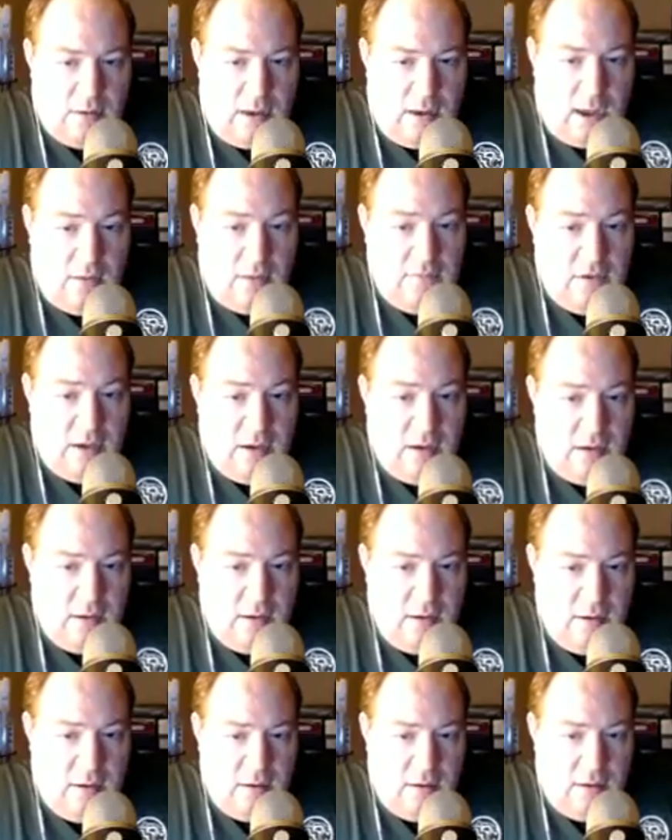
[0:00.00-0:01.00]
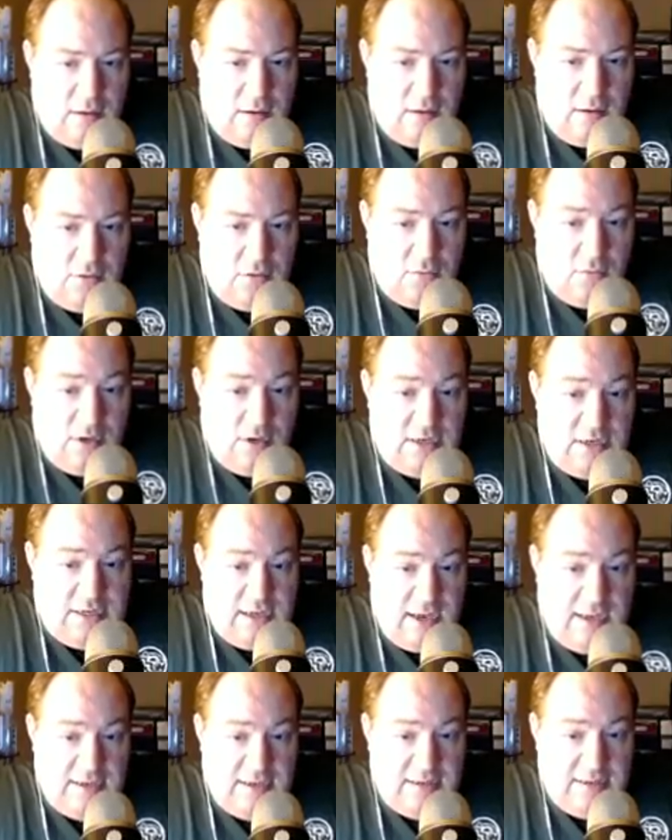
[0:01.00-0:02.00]
Having 3
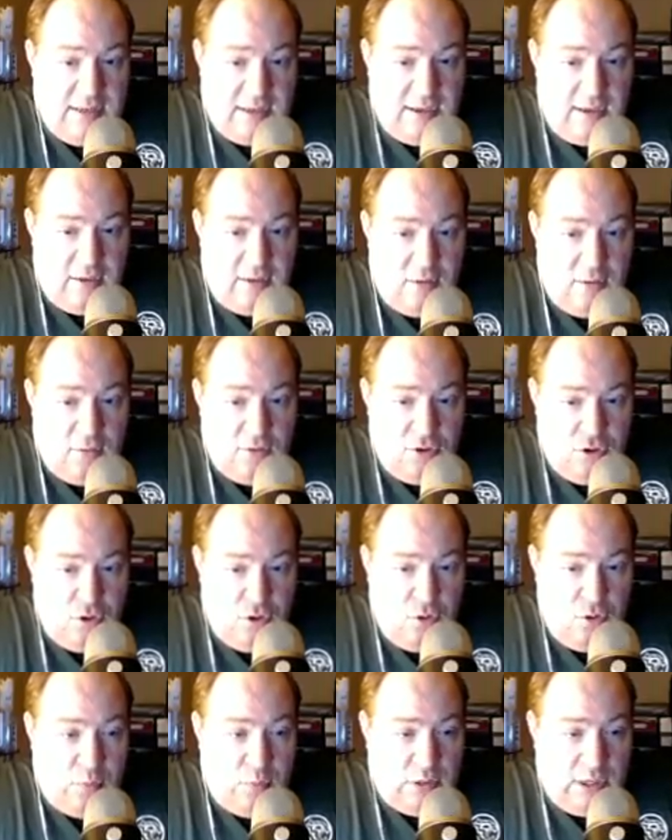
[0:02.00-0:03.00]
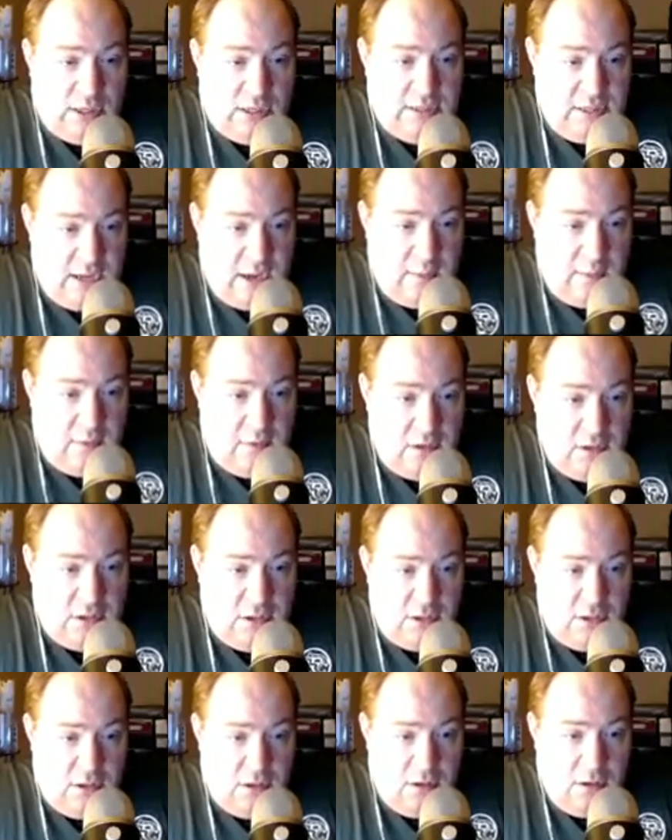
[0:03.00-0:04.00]
sides that can do 2+
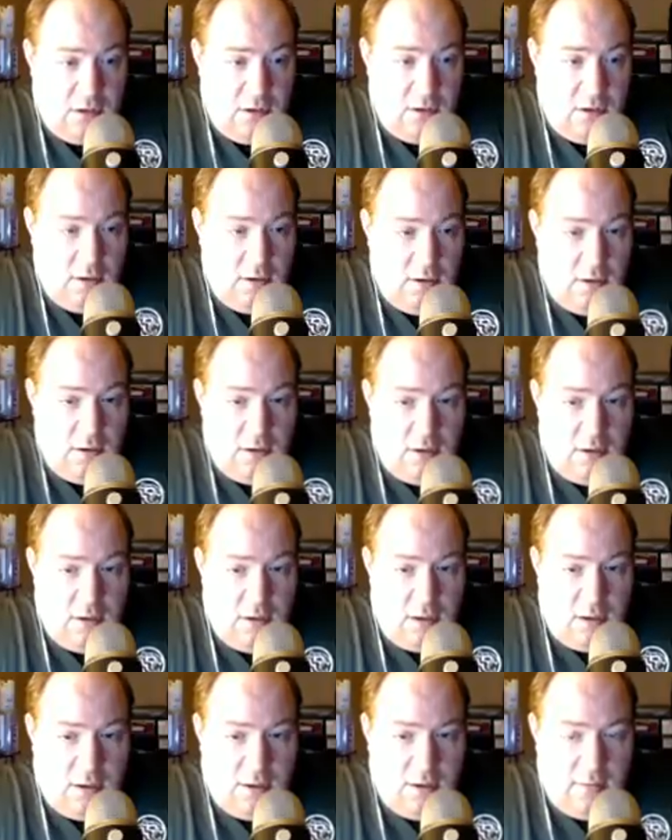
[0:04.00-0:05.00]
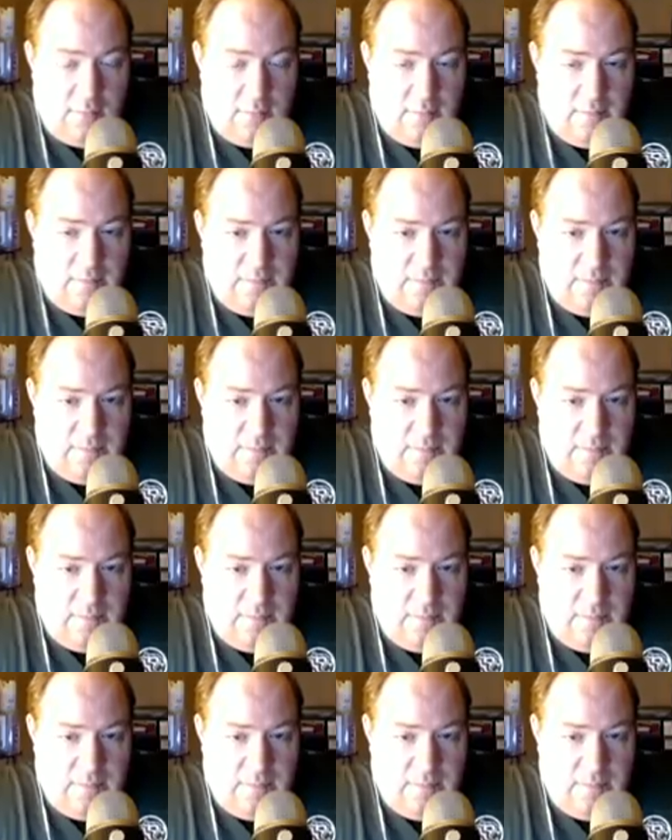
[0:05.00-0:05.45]
damage, now